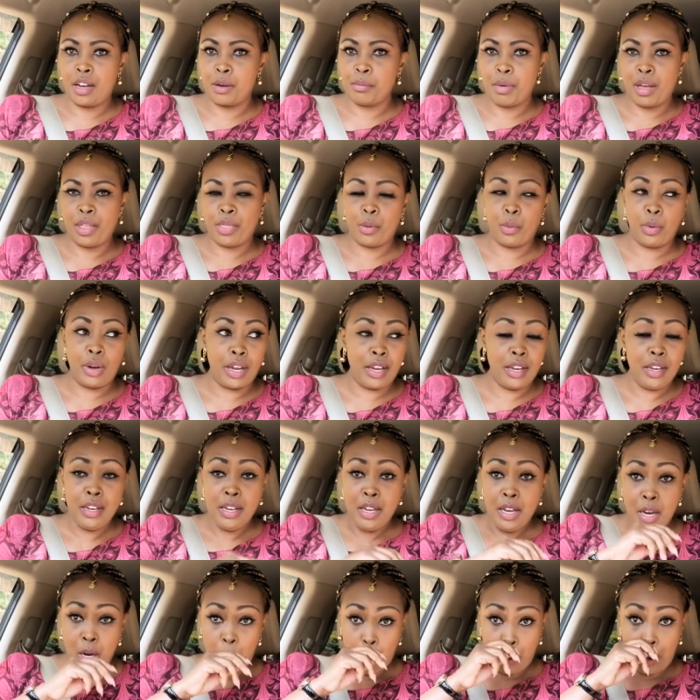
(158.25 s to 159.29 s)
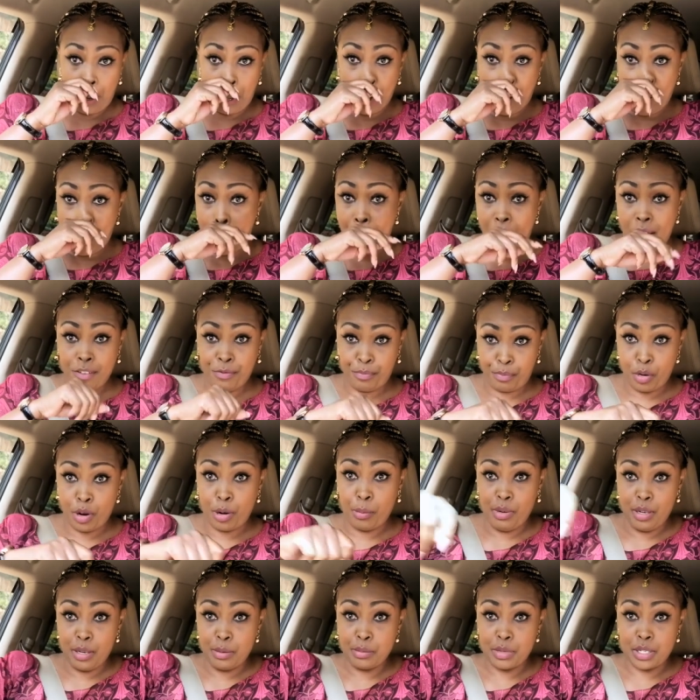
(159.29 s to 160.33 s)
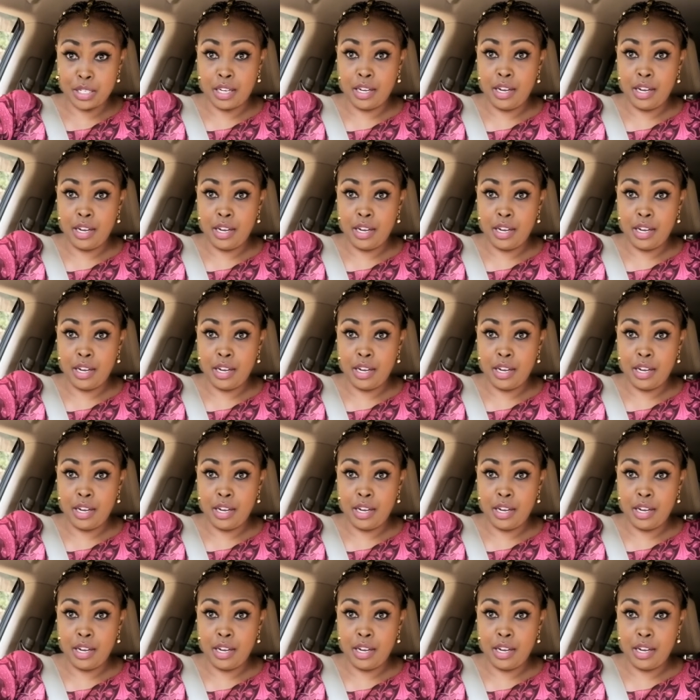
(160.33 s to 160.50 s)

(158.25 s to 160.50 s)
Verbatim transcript: And by the way, we're going to have problems.